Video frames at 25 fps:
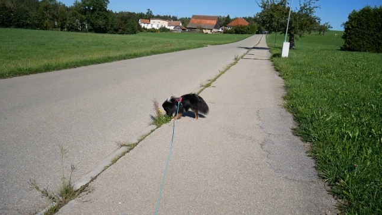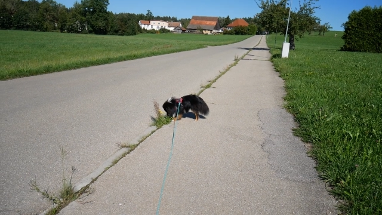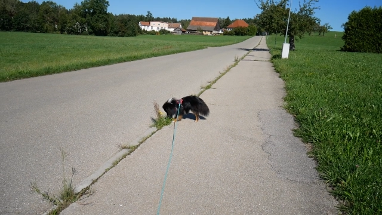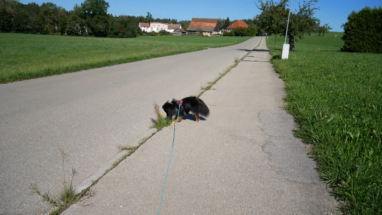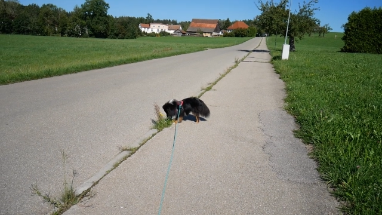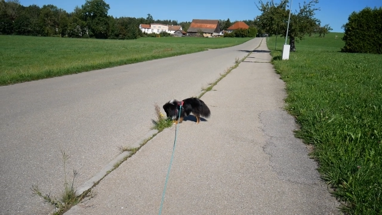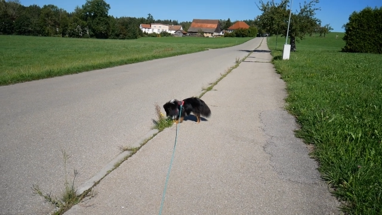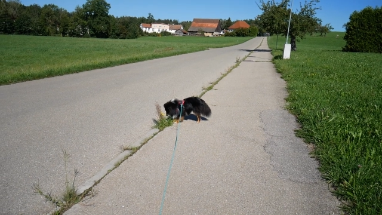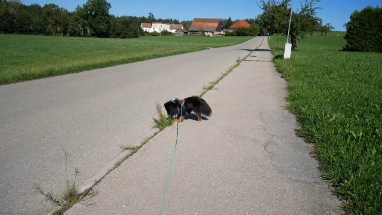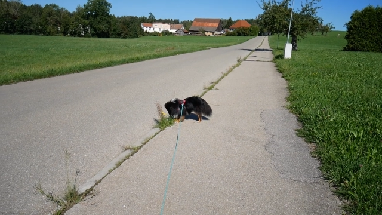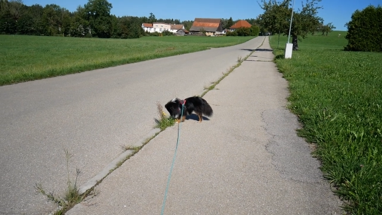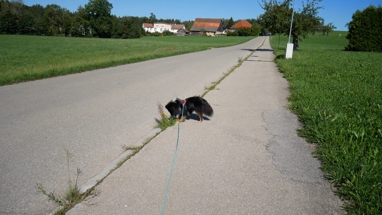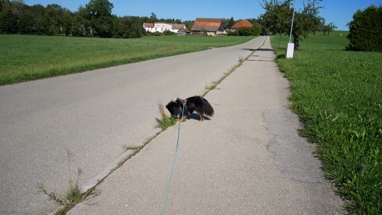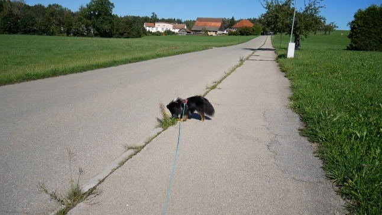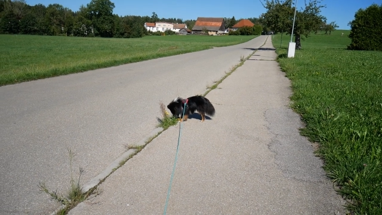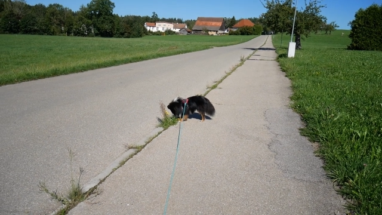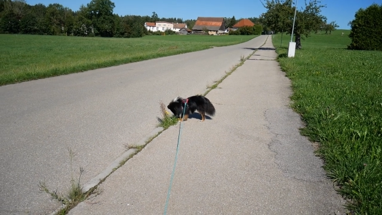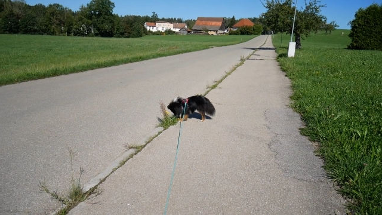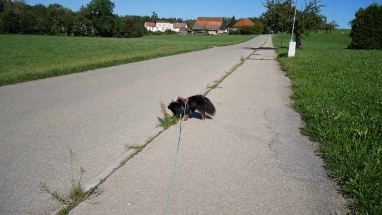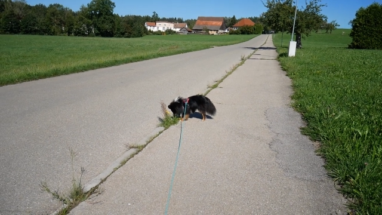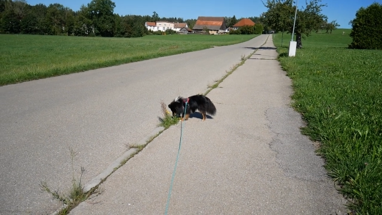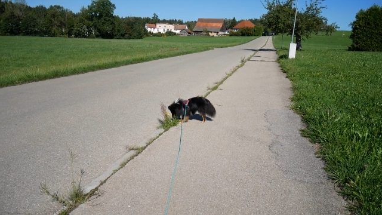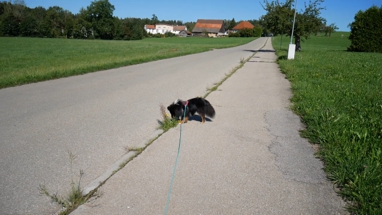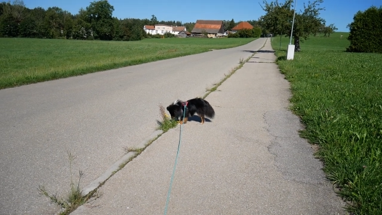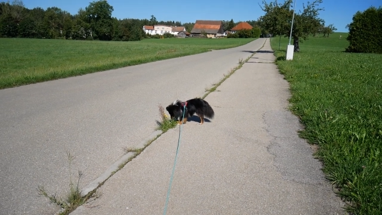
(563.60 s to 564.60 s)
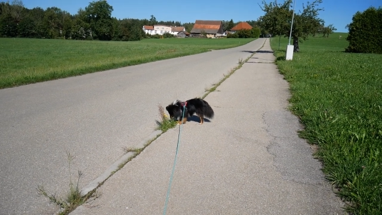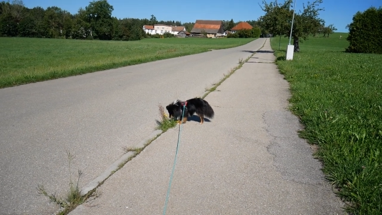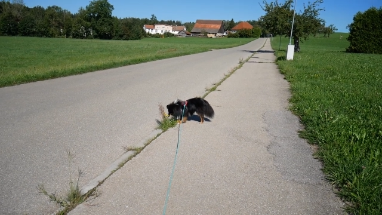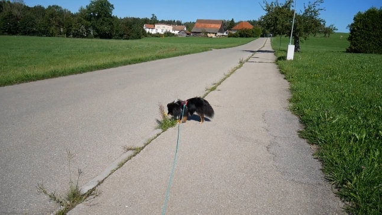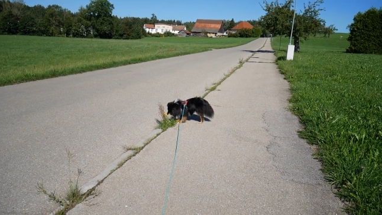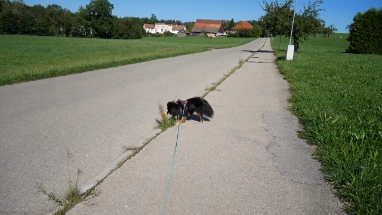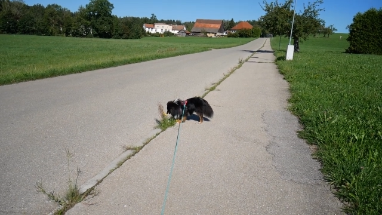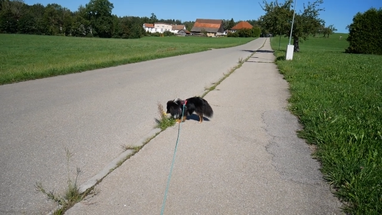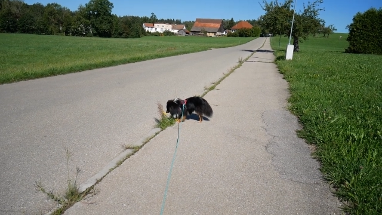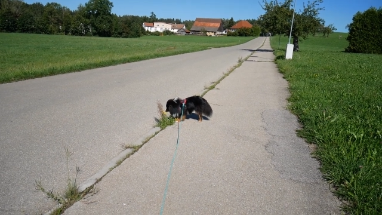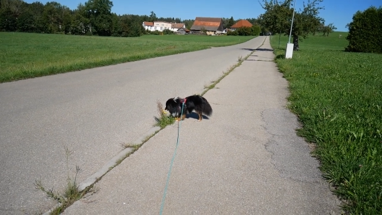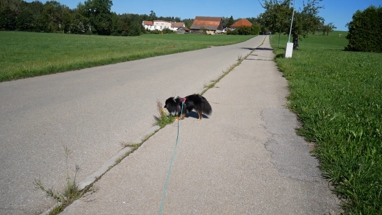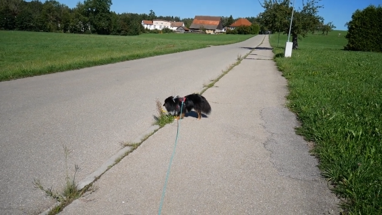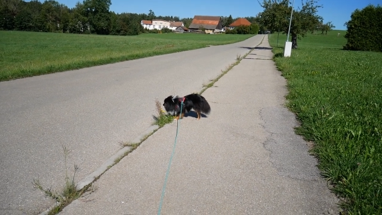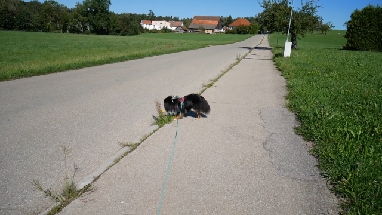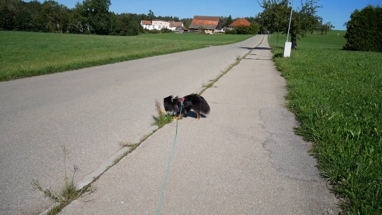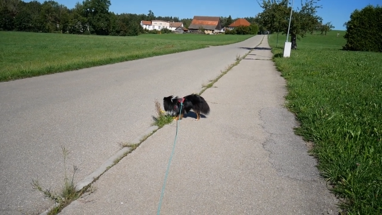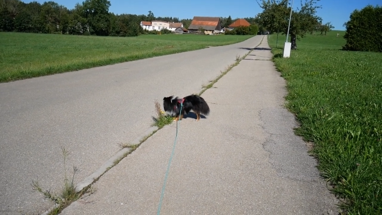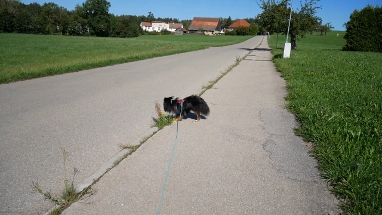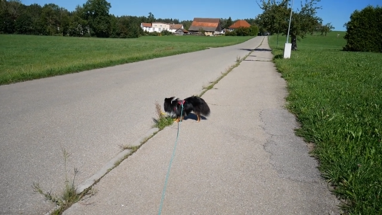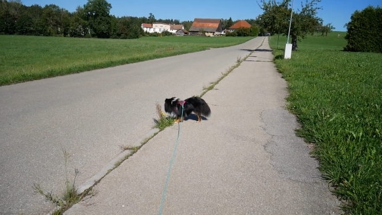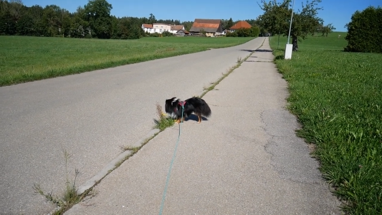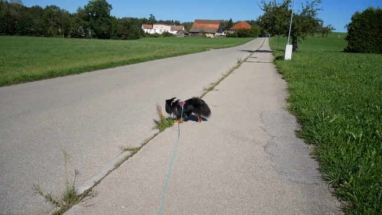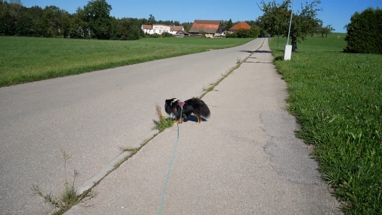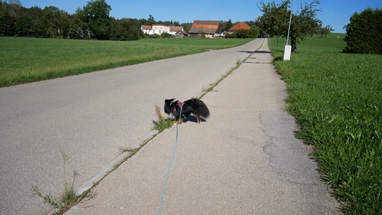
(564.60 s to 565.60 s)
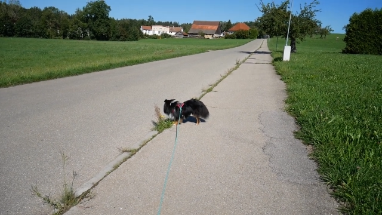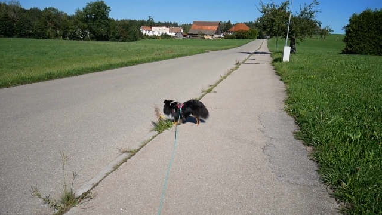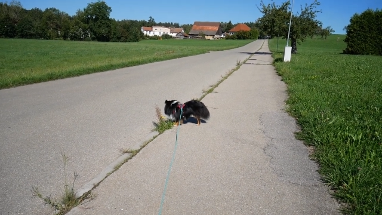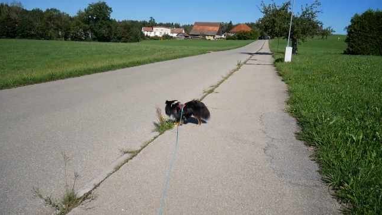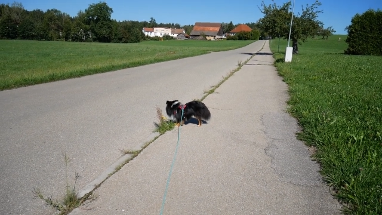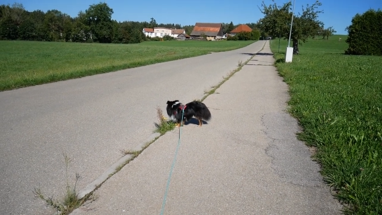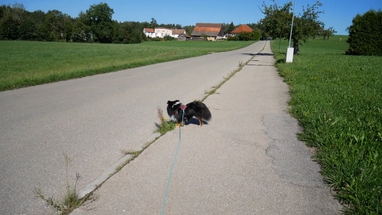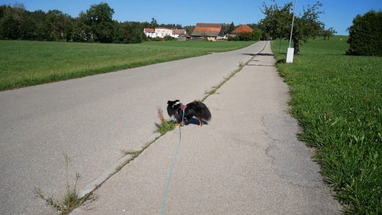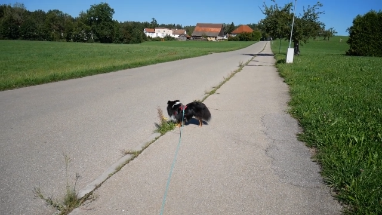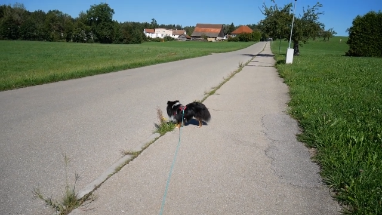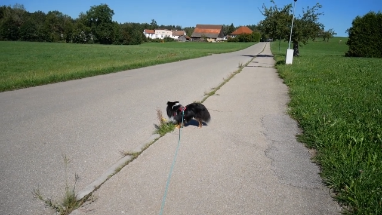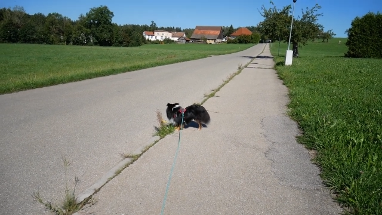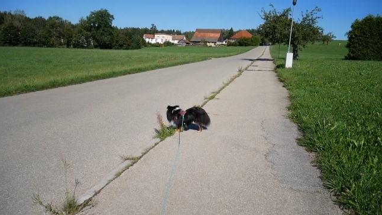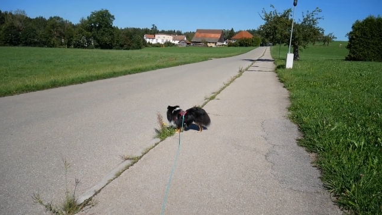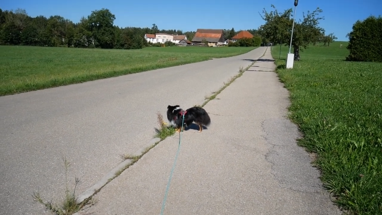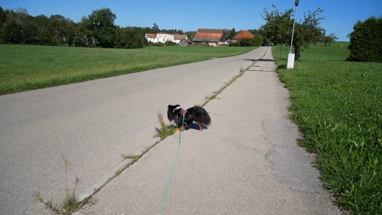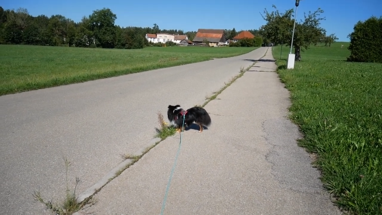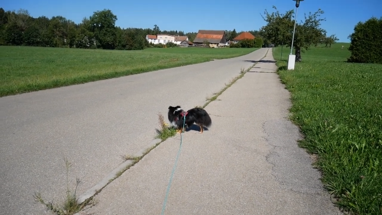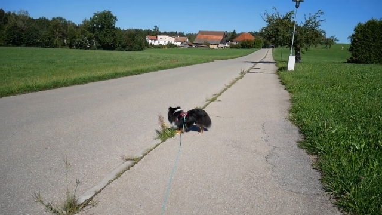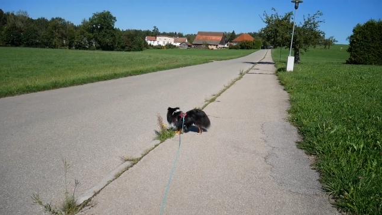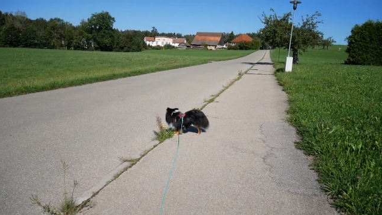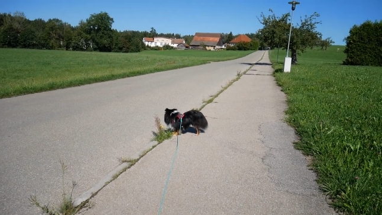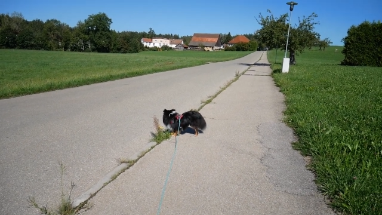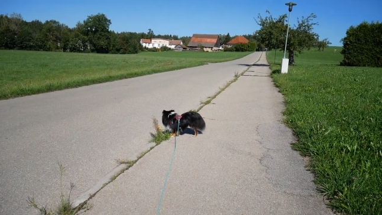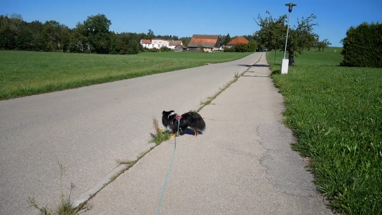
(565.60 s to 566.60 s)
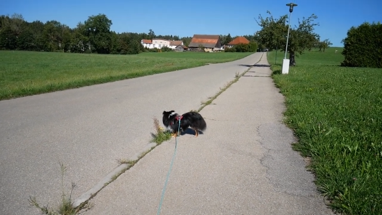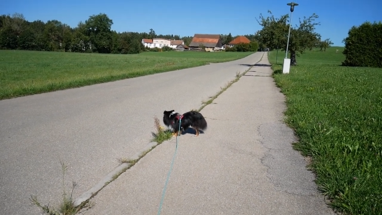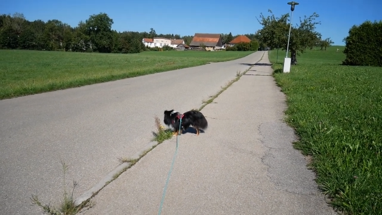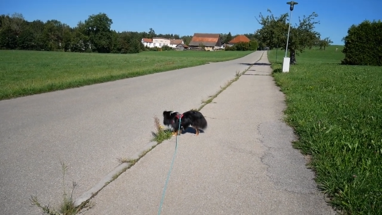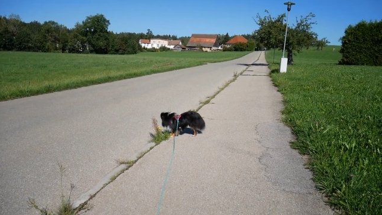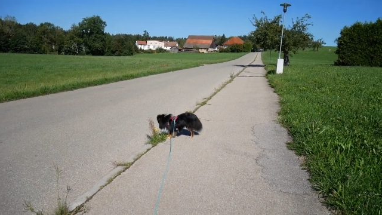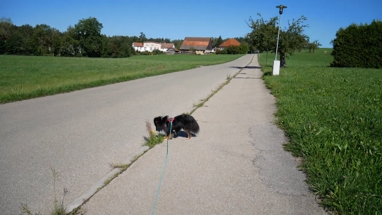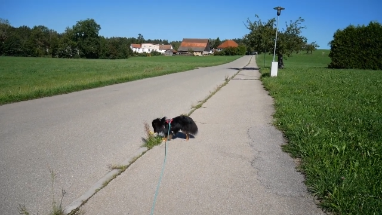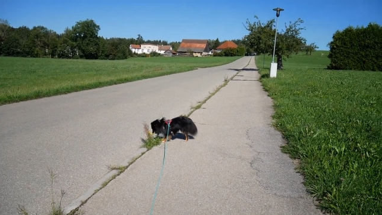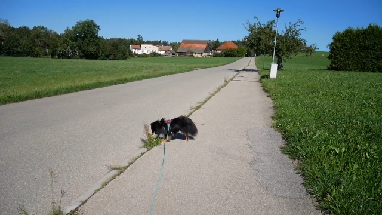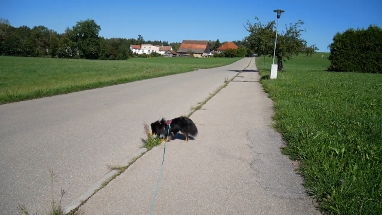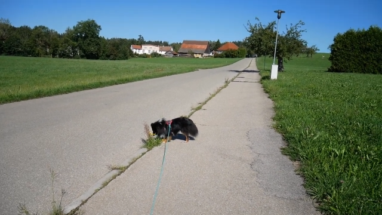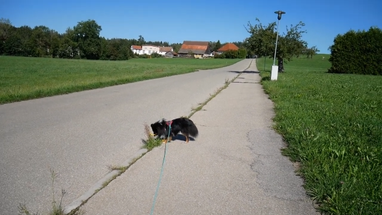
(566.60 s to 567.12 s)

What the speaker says: No face is visible, so there are no lips to read.